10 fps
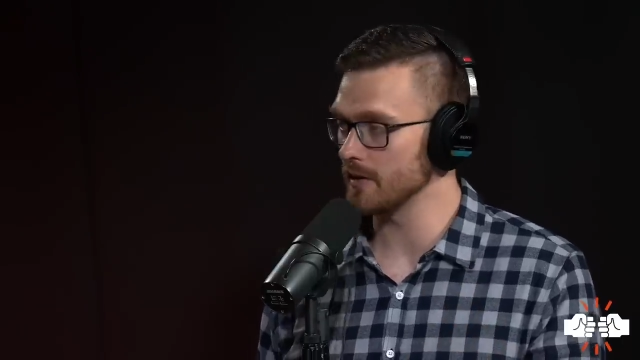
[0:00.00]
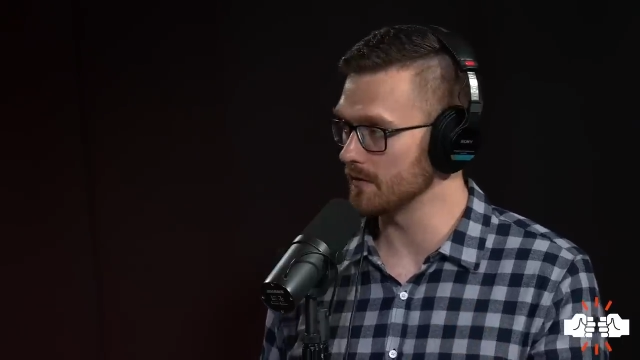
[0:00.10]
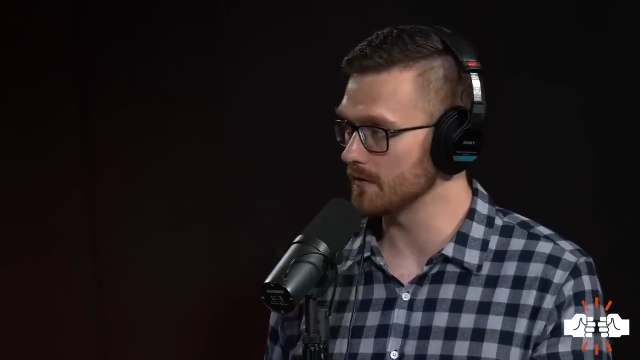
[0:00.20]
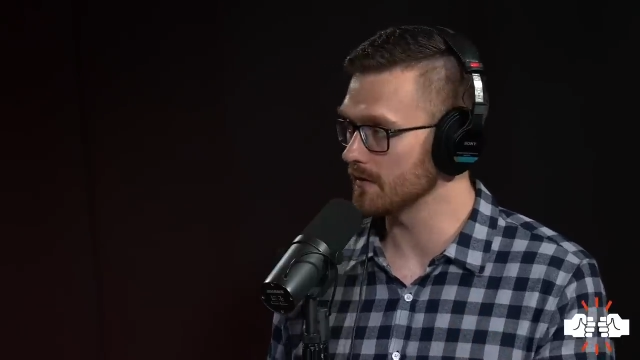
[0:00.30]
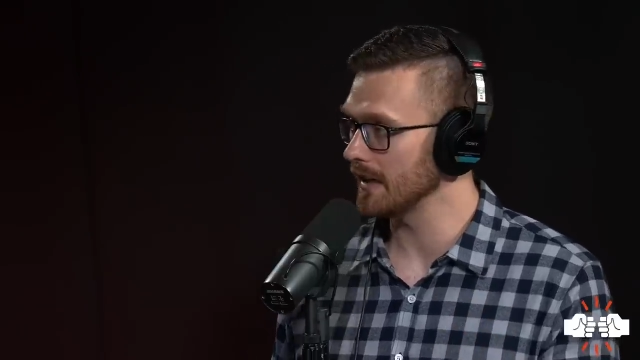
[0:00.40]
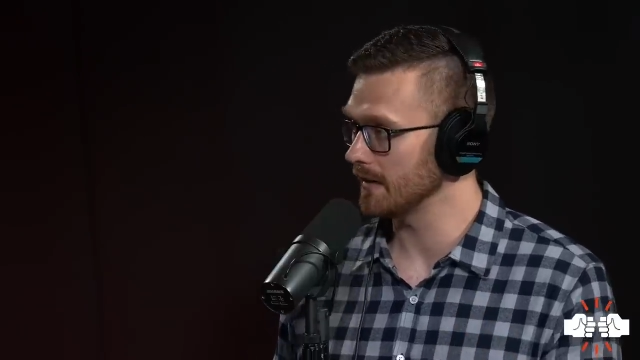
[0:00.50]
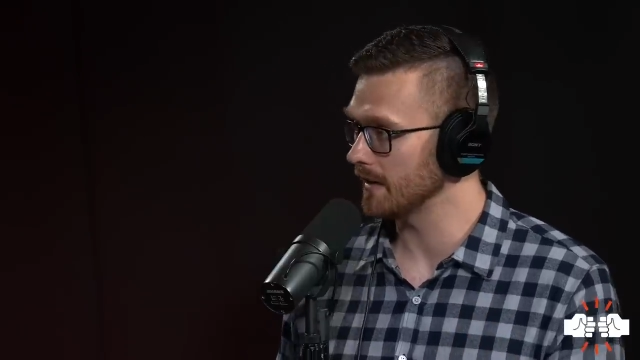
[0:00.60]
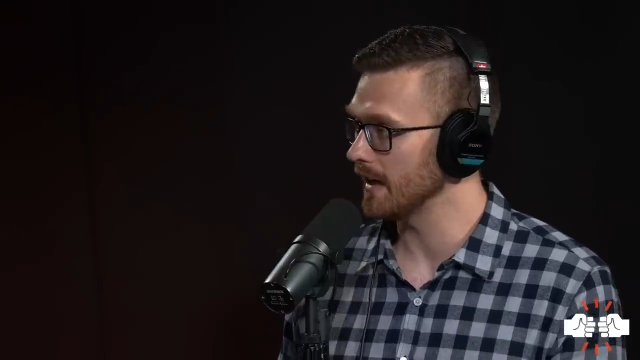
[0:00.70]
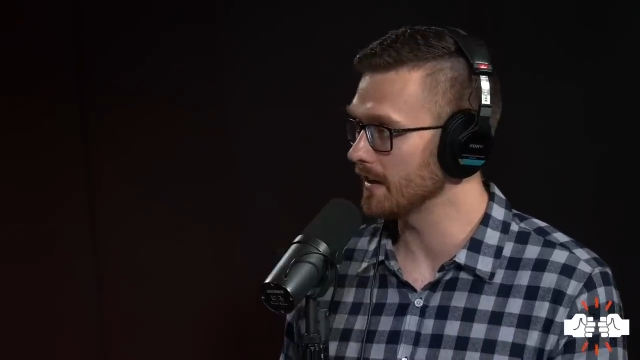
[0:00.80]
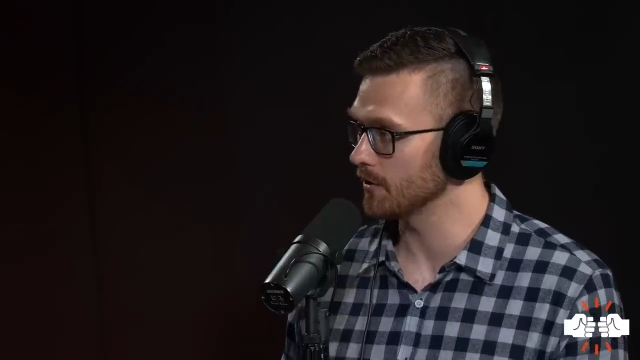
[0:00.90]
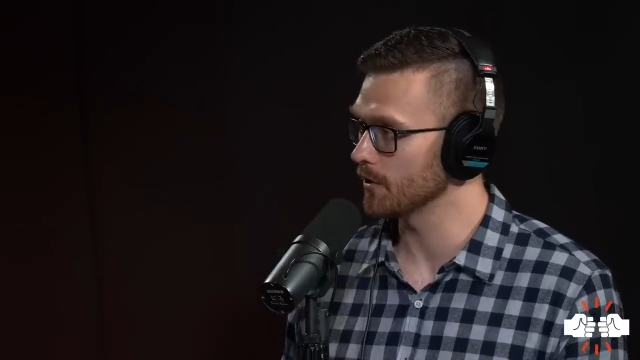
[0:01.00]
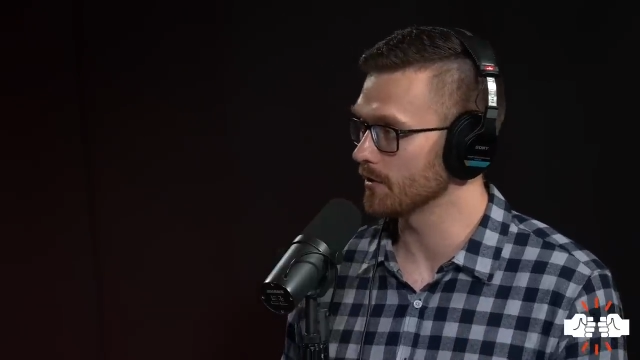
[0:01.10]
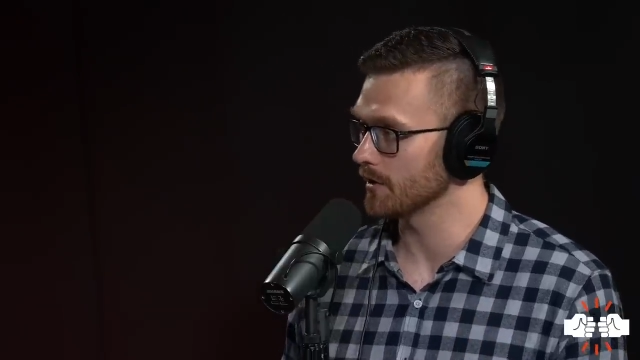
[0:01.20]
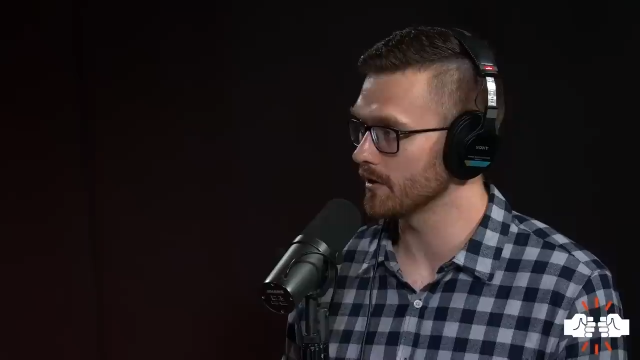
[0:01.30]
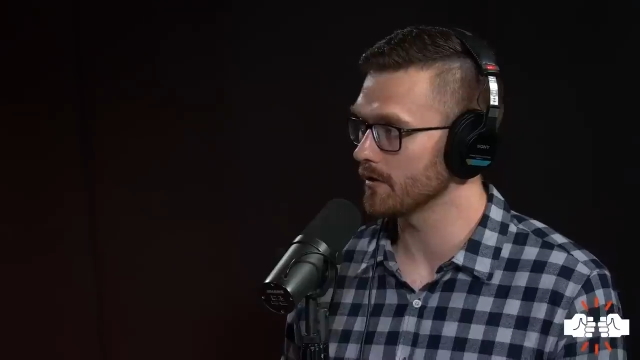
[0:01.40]
mentioned Kenneth Hagin
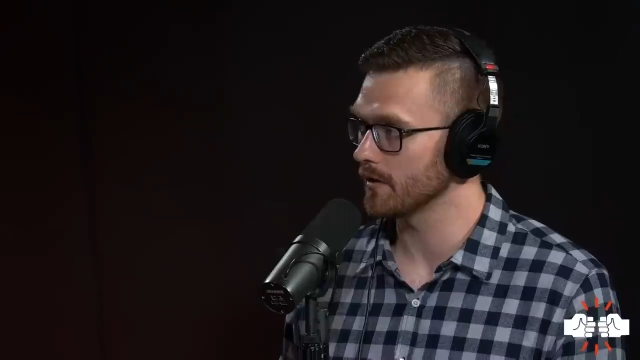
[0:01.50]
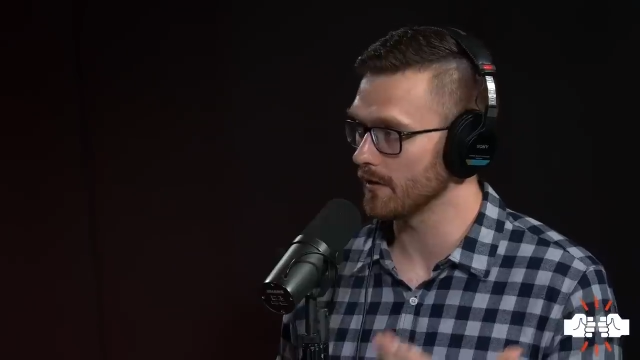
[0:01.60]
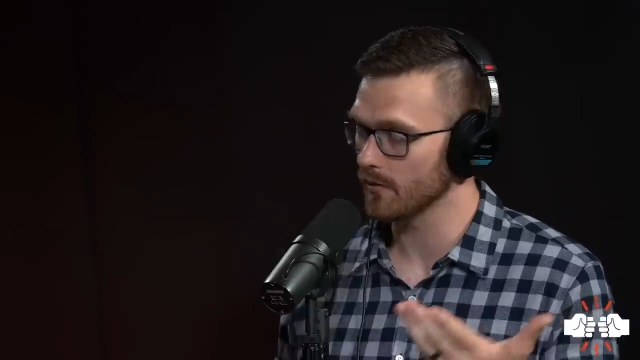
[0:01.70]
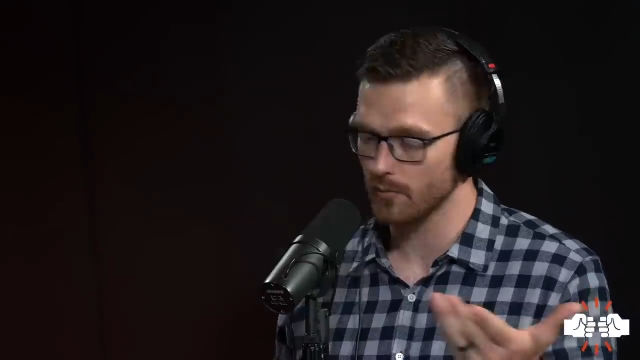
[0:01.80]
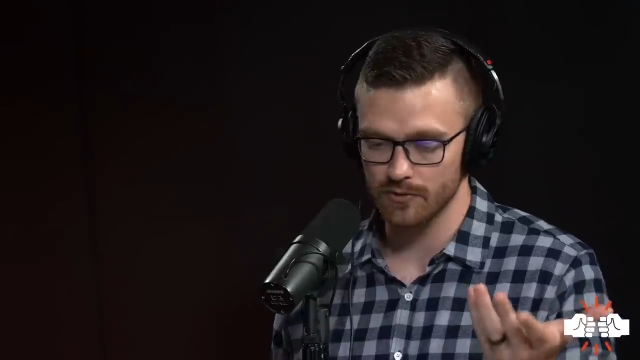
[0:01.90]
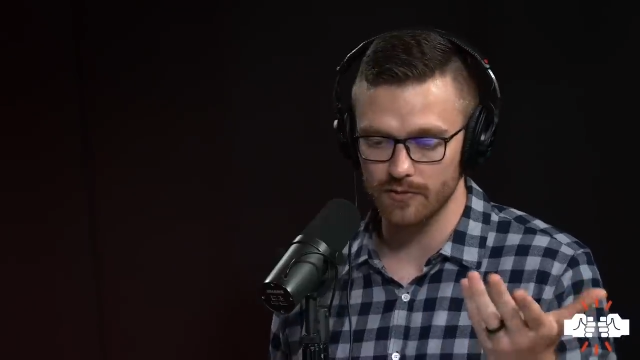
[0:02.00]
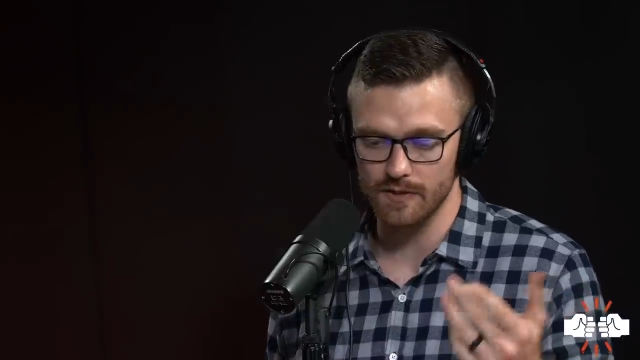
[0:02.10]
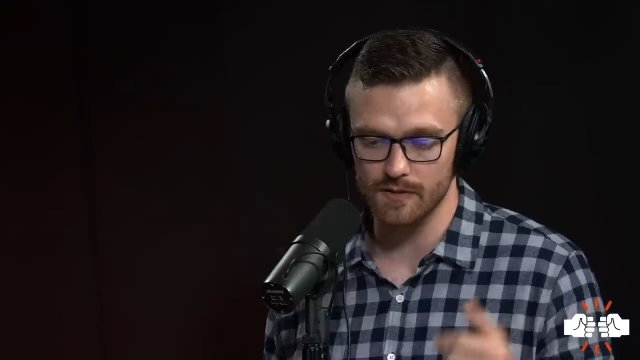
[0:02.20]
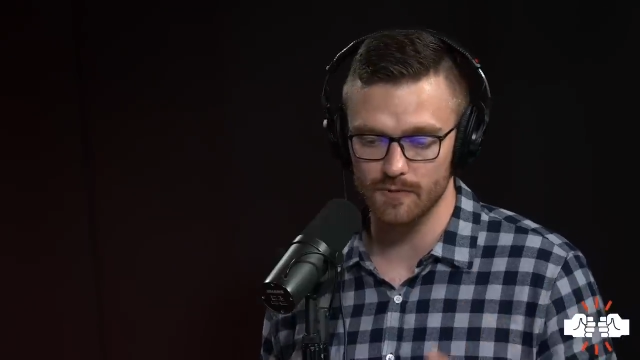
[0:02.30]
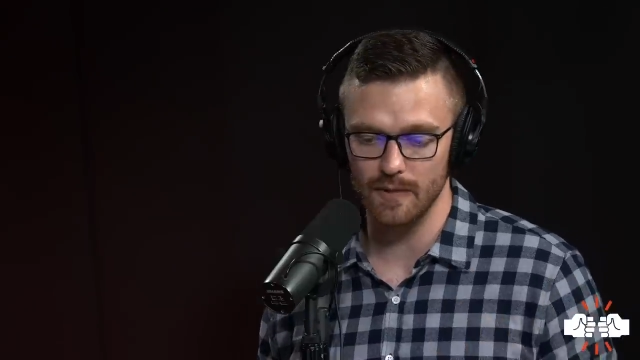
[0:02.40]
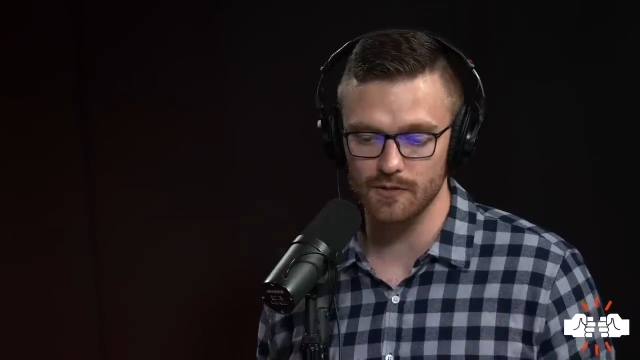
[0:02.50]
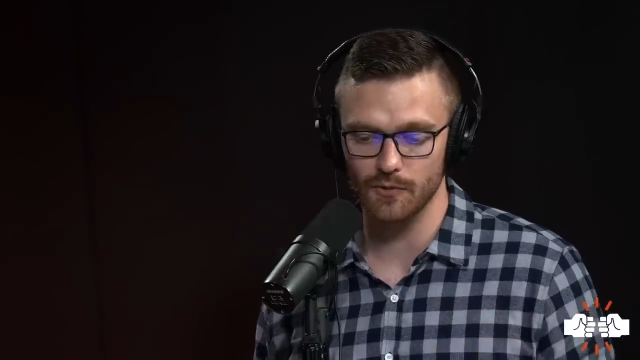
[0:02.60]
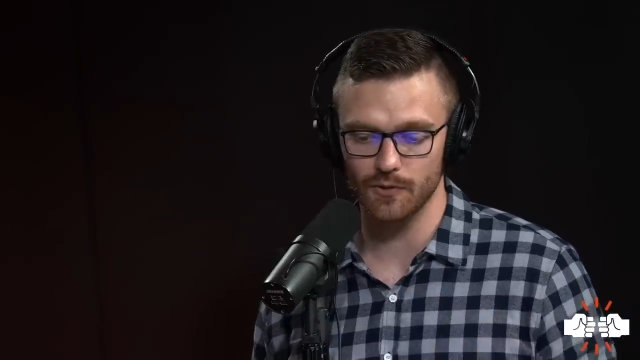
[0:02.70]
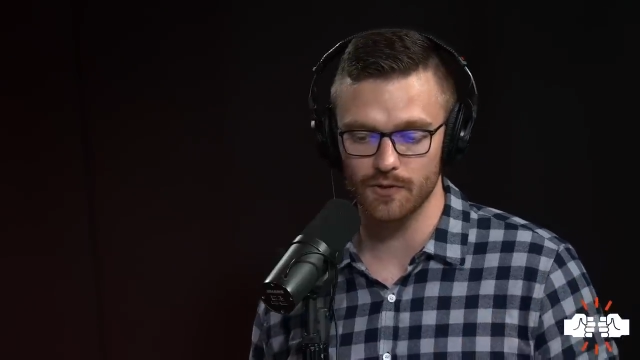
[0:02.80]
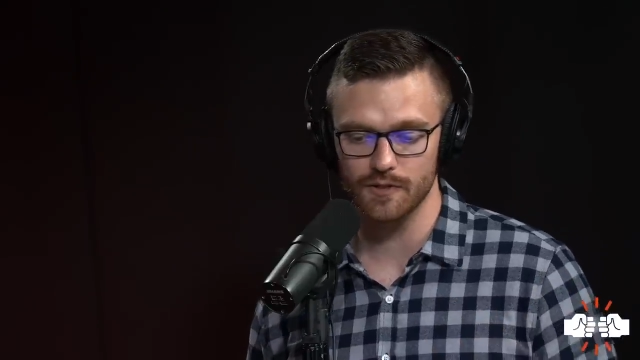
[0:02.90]
earlier, another one of his
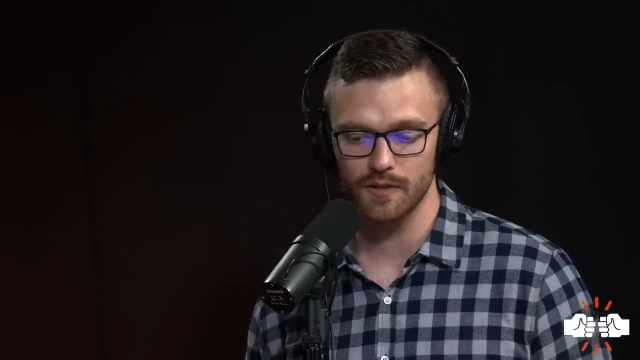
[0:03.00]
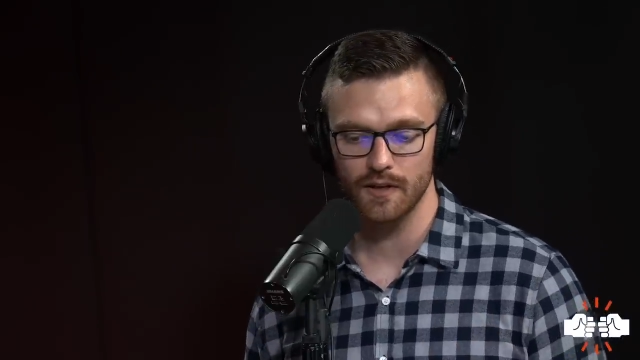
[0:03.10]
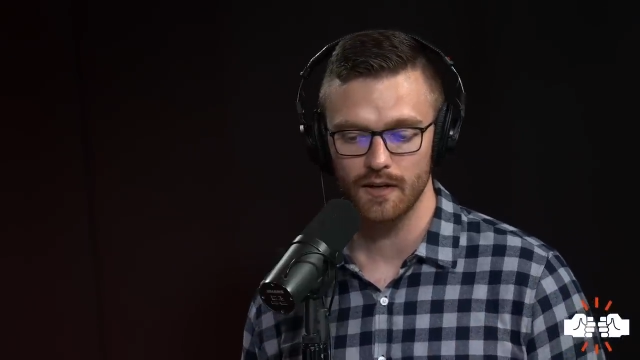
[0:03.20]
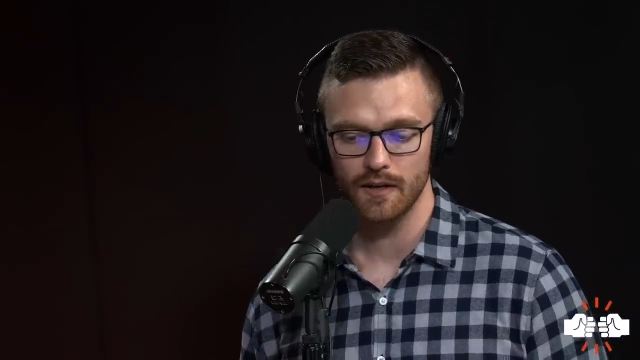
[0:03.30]
mentors,